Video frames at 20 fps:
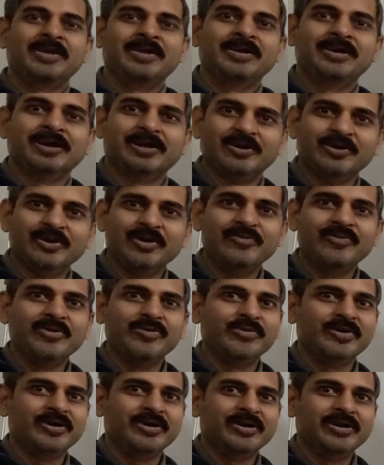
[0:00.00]
Hello
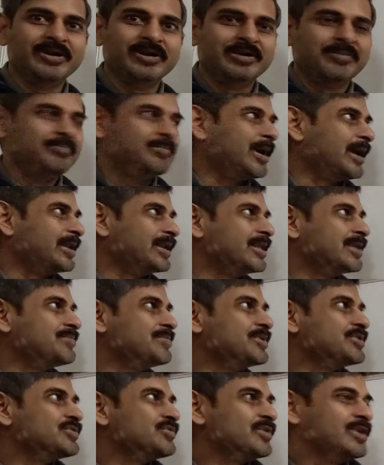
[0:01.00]
everyone, my name
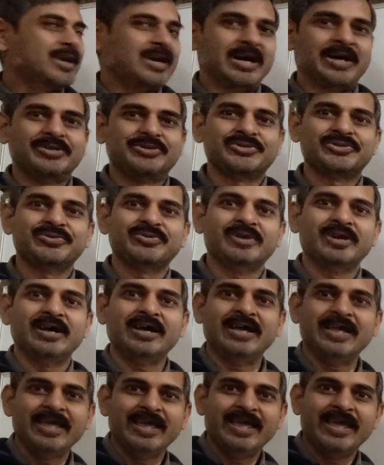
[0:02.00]
is Vikas
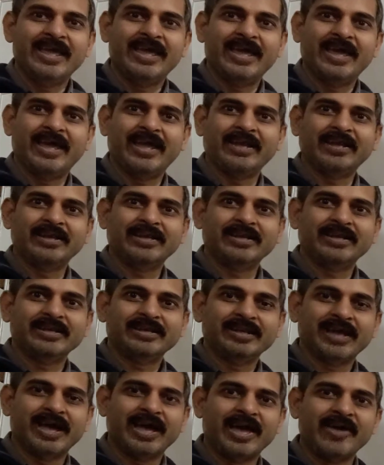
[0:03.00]
Shukla and
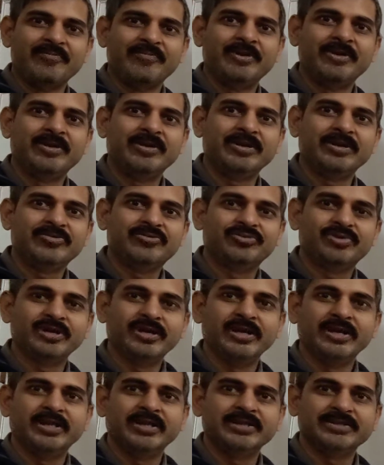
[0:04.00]
I have been
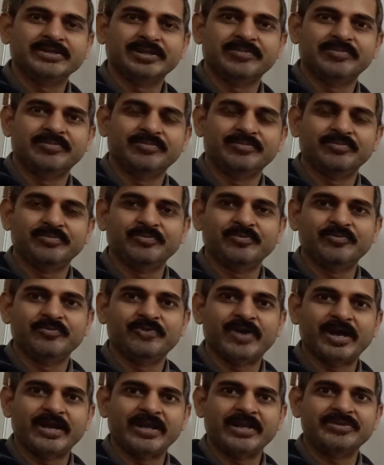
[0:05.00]
creating some
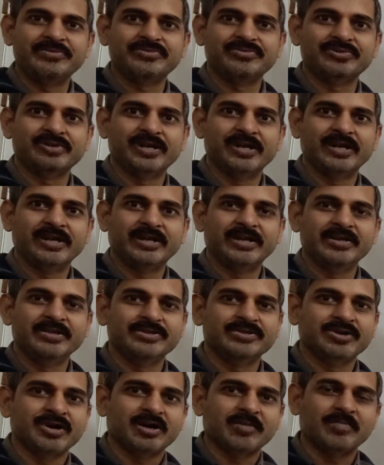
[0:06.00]
finance related,
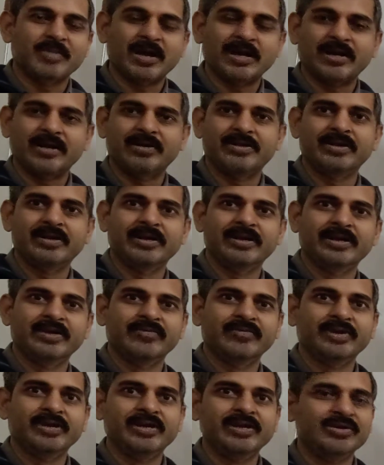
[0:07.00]
stock market related
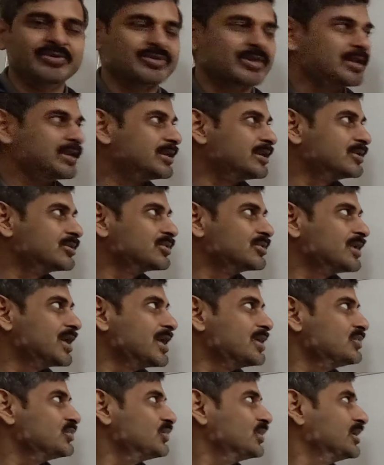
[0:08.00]
videos, and in
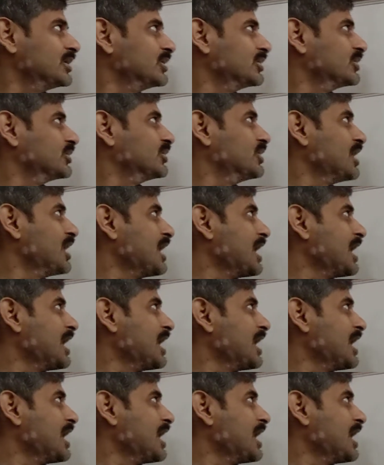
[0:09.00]
today's video